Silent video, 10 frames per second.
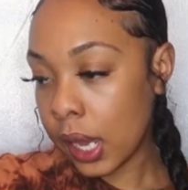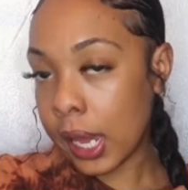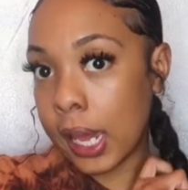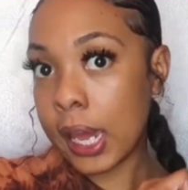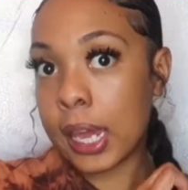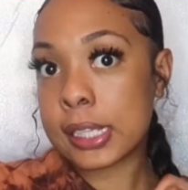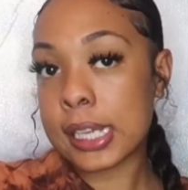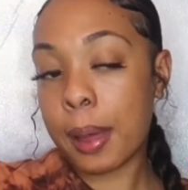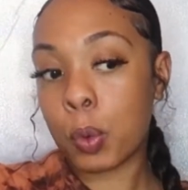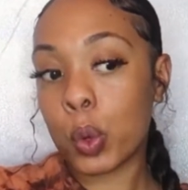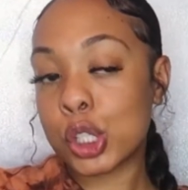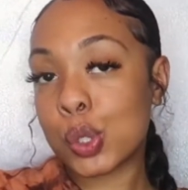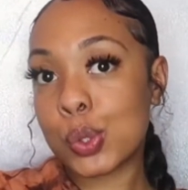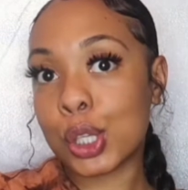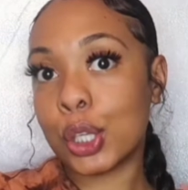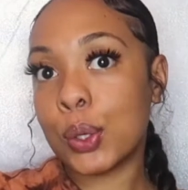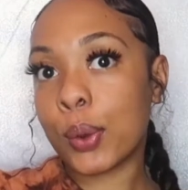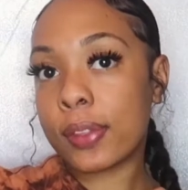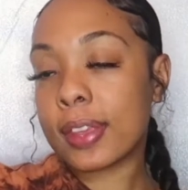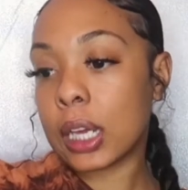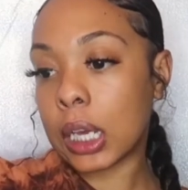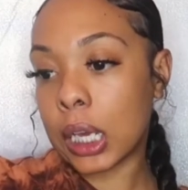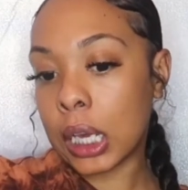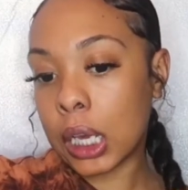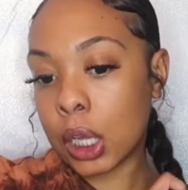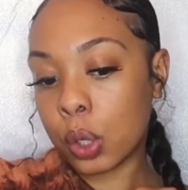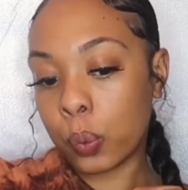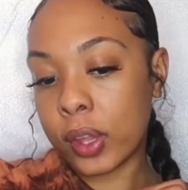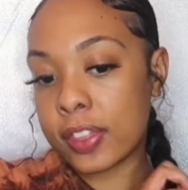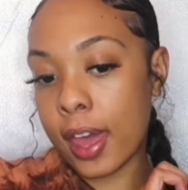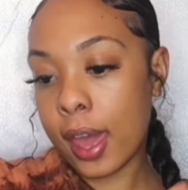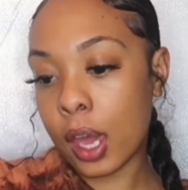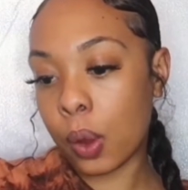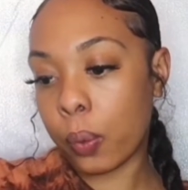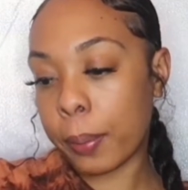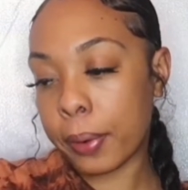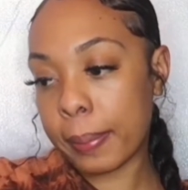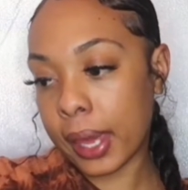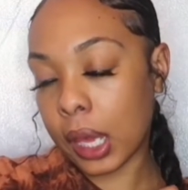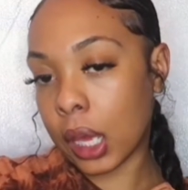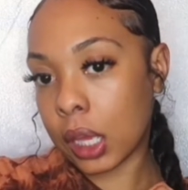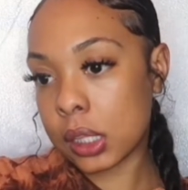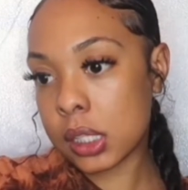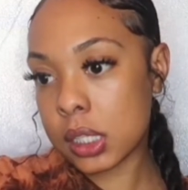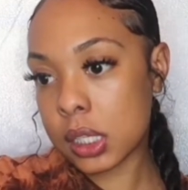And I'm going to secure the end with a rubber band.